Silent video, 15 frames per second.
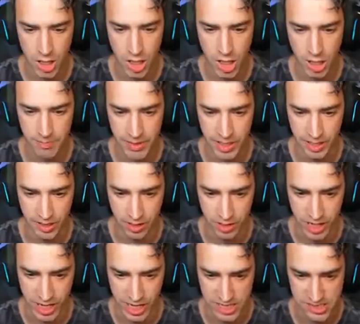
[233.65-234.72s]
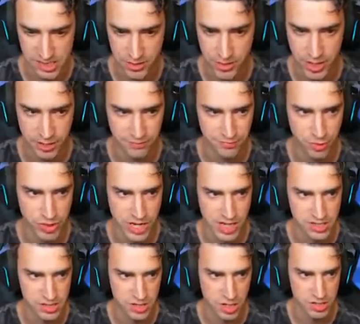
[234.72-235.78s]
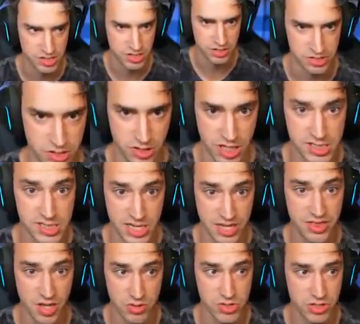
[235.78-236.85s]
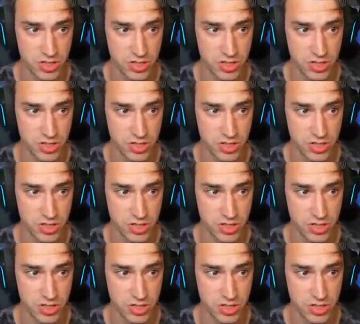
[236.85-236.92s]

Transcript: Urban. Okay, I got 0 out of 48 stars here. So let's get those